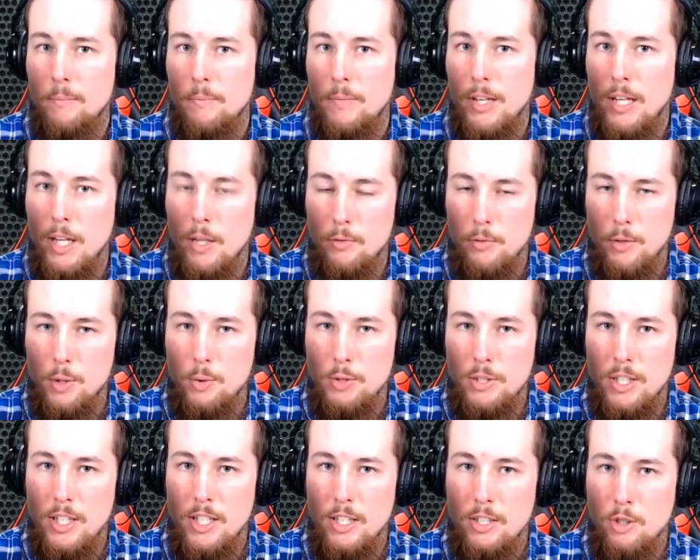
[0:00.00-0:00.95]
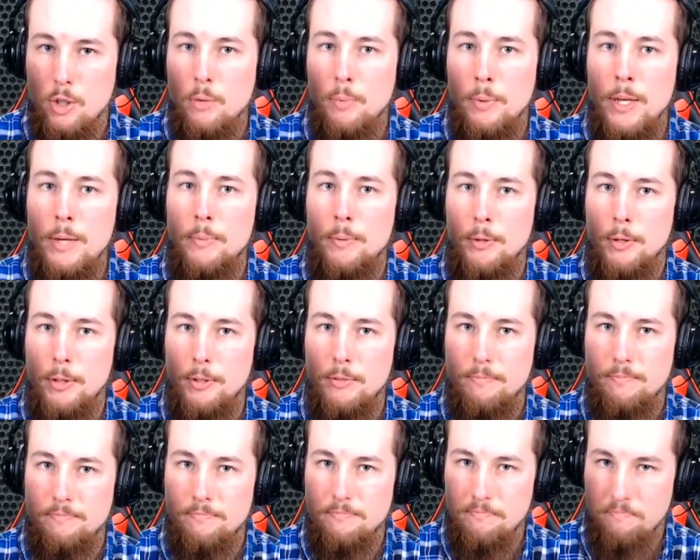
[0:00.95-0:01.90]
If you see two
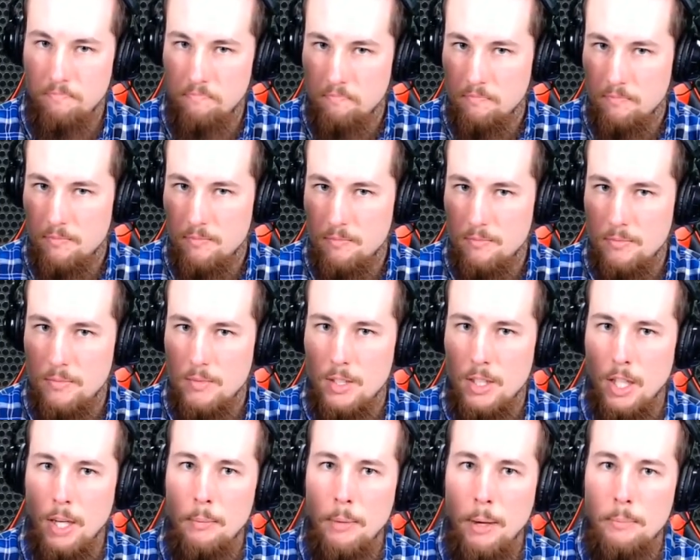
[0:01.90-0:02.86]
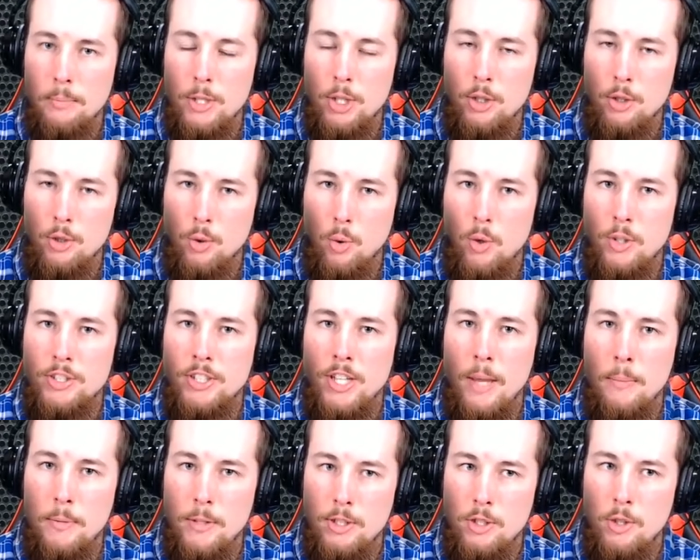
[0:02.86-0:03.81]
people come up to your
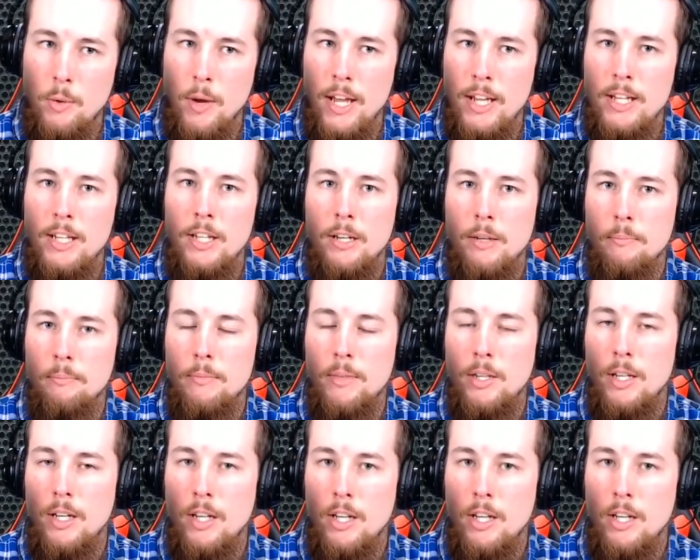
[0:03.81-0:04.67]
doorstep at 2 a.m.,